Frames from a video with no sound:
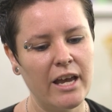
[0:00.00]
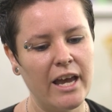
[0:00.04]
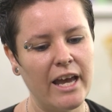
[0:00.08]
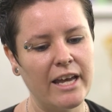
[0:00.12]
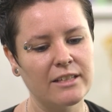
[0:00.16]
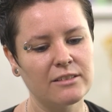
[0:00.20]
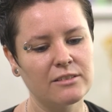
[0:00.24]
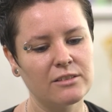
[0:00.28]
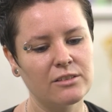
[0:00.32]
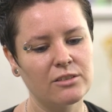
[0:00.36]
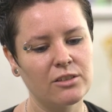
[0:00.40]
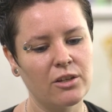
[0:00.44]

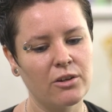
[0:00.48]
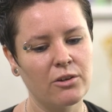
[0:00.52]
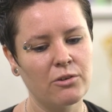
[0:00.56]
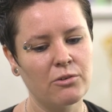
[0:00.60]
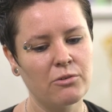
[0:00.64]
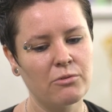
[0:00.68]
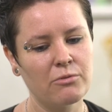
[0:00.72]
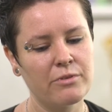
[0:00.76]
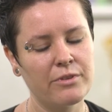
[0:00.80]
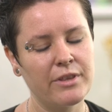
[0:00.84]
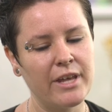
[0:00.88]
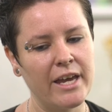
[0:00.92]
And
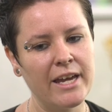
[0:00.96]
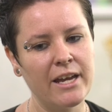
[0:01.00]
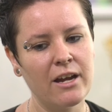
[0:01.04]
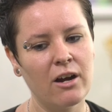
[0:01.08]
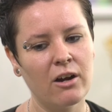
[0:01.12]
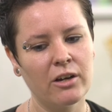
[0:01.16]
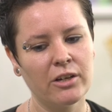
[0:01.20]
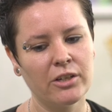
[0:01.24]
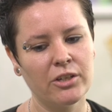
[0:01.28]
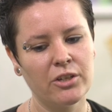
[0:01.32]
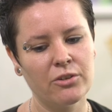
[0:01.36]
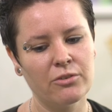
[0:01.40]
so they
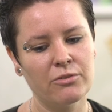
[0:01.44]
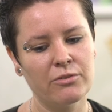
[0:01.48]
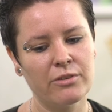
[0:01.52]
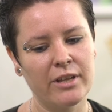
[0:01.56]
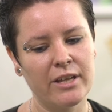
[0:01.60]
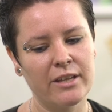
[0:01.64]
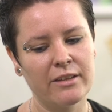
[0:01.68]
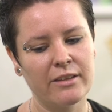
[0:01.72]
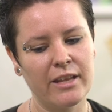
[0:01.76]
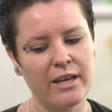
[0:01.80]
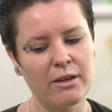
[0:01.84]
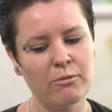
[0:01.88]
argue
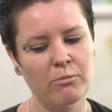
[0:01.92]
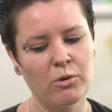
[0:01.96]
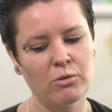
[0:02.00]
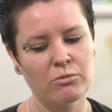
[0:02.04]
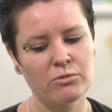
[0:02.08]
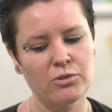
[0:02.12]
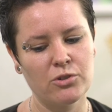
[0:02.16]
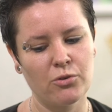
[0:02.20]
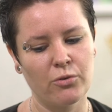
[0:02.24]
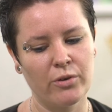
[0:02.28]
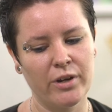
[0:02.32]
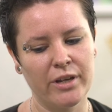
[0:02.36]
that they
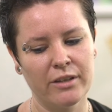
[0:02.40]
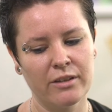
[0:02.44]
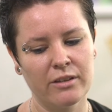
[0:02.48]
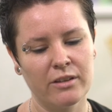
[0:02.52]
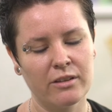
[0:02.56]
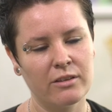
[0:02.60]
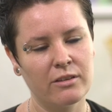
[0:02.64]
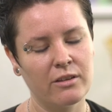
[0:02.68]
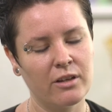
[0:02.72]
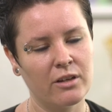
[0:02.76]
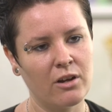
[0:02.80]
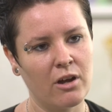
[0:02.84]
won't
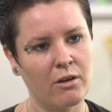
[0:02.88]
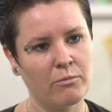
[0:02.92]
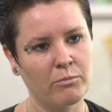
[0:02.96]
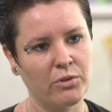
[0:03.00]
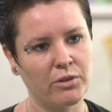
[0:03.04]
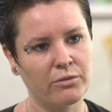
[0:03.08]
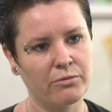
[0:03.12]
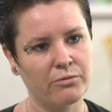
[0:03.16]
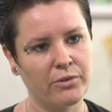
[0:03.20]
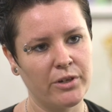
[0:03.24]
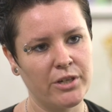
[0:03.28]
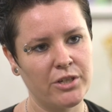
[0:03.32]
join the
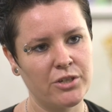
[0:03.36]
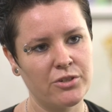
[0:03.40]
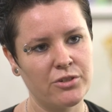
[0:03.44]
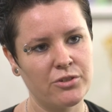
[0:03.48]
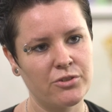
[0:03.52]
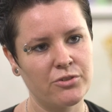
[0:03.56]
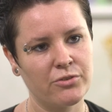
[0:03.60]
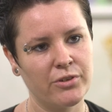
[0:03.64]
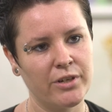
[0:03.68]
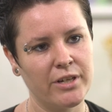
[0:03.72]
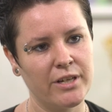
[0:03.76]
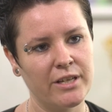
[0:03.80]
Non-Proliferation
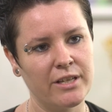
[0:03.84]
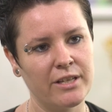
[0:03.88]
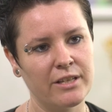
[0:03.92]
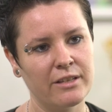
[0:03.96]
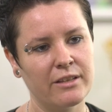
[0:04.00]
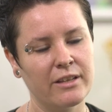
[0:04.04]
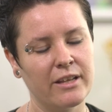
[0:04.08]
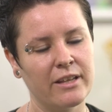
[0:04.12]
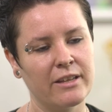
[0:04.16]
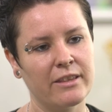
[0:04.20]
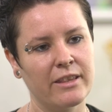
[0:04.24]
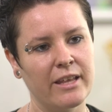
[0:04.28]
Treaty,
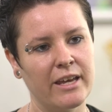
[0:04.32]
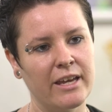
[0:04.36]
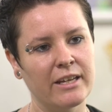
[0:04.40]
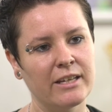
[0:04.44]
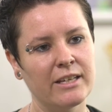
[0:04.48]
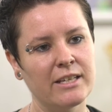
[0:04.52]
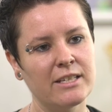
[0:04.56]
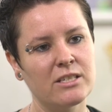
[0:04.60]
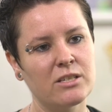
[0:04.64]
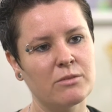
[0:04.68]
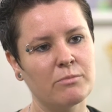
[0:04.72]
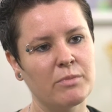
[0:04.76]
that they
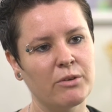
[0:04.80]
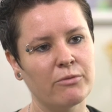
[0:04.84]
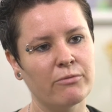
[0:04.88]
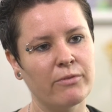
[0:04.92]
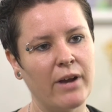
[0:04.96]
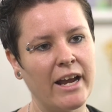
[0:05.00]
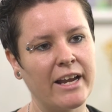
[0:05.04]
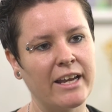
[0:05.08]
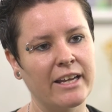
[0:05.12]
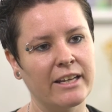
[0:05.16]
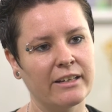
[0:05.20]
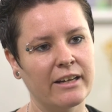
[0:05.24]
need to be
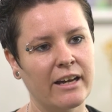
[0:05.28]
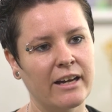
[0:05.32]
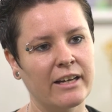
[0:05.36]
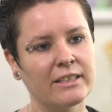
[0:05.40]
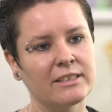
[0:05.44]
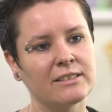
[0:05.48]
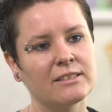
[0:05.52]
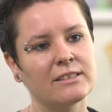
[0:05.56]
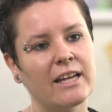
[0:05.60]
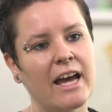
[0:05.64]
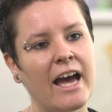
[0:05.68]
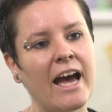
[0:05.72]

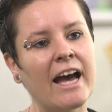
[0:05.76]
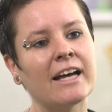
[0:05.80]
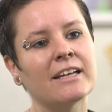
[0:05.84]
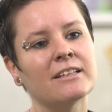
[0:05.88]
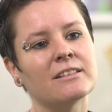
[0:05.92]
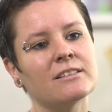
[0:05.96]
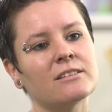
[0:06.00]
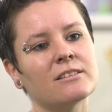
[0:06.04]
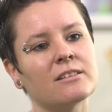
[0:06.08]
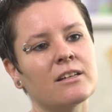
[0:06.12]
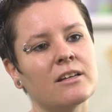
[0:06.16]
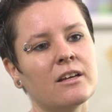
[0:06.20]
recognized
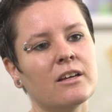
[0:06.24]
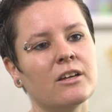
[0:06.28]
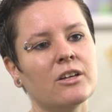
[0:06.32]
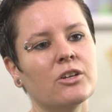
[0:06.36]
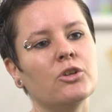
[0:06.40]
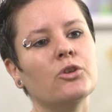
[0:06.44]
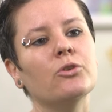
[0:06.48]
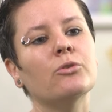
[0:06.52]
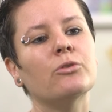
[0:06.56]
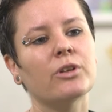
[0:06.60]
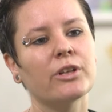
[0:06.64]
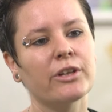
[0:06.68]
as
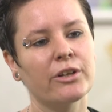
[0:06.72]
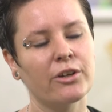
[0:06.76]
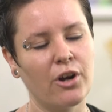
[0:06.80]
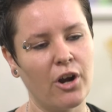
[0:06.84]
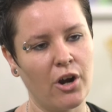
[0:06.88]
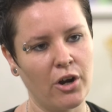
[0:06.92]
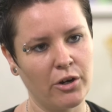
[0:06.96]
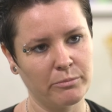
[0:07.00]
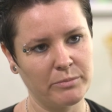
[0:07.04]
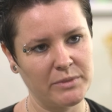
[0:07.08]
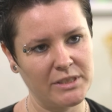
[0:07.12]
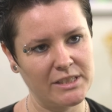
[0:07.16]
nuclear
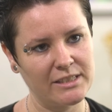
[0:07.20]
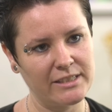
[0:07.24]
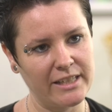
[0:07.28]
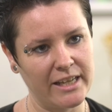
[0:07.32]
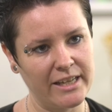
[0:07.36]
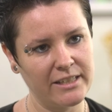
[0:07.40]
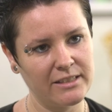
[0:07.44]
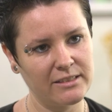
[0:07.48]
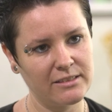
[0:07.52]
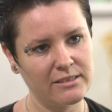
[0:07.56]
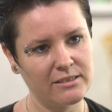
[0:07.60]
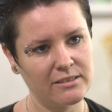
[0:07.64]
armed
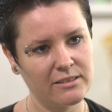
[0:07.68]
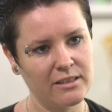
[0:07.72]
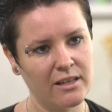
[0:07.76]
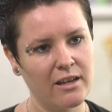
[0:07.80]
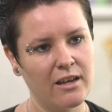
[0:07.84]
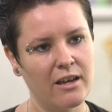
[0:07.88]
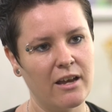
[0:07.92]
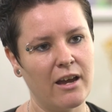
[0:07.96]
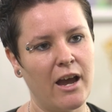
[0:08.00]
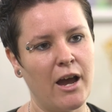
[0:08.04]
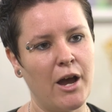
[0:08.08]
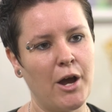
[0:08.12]
states,
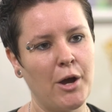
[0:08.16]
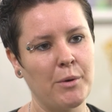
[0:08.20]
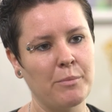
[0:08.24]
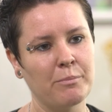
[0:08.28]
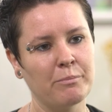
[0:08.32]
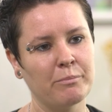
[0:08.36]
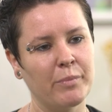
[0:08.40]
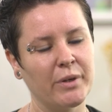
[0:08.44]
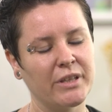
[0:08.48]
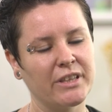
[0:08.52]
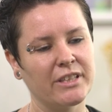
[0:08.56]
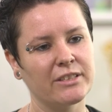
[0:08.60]

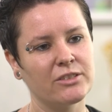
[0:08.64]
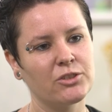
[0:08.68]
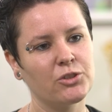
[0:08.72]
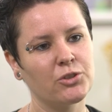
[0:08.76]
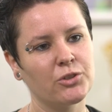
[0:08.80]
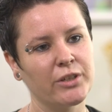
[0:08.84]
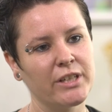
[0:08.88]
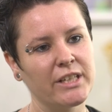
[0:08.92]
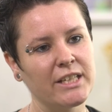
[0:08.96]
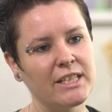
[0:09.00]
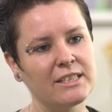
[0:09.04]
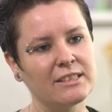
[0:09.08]
um, but the
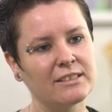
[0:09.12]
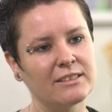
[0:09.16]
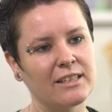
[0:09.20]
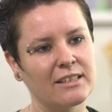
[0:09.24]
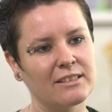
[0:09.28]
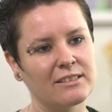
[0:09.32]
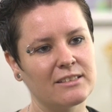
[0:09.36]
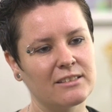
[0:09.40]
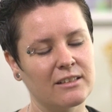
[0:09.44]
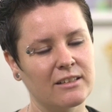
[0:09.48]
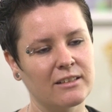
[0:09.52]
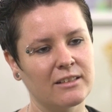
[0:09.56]
treaty
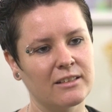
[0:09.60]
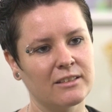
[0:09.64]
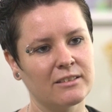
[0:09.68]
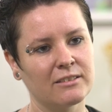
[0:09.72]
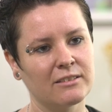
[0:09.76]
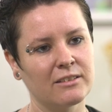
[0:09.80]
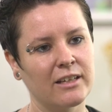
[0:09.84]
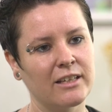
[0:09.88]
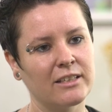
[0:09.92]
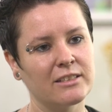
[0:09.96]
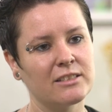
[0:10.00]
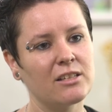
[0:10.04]
sets
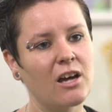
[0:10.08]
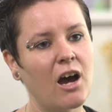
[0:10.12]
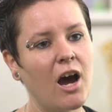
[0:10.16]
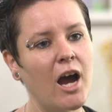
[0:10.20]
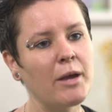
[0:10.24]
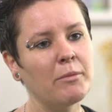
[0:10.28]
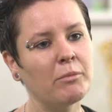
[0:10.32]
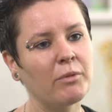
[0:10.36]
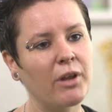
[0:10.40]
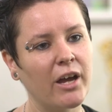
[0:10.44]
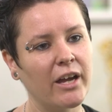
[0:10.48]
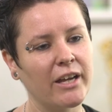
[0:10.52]
a, a,
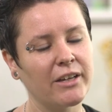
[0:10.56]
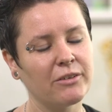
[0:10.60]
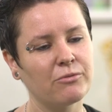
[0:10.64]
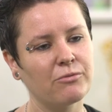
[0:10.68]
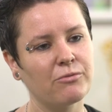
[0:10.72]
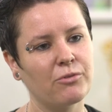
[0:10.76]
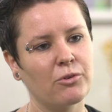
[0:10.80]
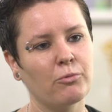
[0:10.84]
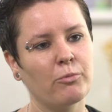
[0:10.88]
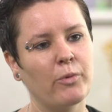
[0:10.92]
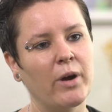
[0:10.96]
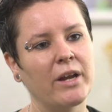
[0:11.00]
timeline
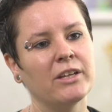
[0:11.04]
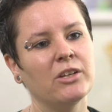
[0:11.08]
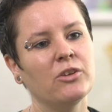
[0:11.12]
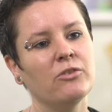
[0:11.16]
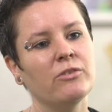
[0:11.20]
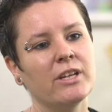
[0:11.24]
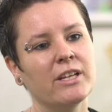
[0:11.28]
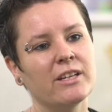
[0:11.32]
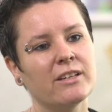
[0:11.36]
for when you